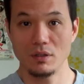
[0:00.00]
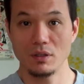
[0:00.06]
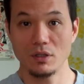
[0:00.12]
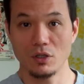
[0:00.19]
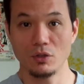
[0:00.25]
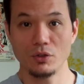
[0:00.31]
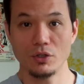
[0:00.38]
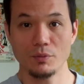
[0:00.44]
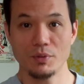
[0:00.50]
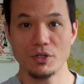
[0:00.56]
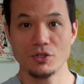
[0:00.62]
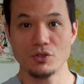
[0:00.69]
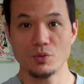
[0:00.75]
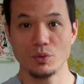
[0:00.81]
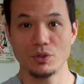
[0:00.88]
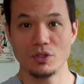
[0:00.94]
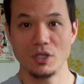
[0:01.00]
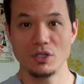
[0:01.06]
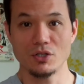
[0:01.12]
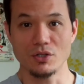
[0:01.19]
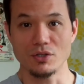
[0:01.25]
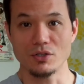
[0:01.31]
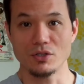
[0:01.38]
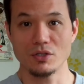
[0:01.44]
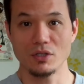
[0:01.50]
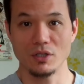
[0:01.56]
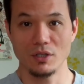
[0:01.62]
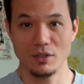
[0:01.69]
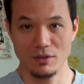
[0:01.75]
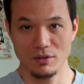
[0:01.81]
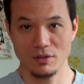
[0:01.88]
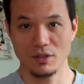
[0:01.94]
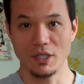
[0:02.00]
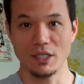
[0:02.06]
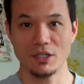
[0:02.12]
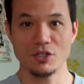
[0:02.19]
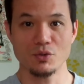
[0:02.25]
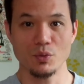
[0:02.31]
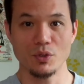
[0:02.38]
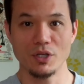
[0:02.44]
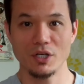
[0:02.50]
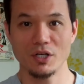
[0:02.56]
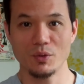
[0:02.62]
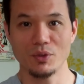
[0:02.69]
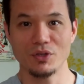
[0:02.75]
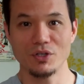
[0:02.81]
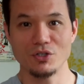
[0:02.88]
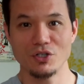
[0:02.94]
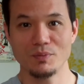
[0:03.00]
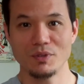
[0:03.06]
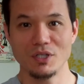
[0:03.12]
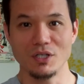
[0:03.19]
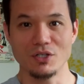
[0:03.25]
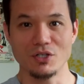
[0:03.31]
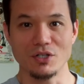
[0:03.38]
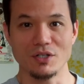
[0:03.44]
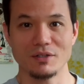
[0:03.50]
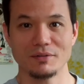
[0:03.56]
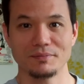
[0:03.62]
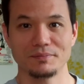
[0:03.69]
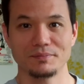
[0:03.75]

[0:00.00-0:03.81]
including pictures with teachers, like this one here with the gym teacher.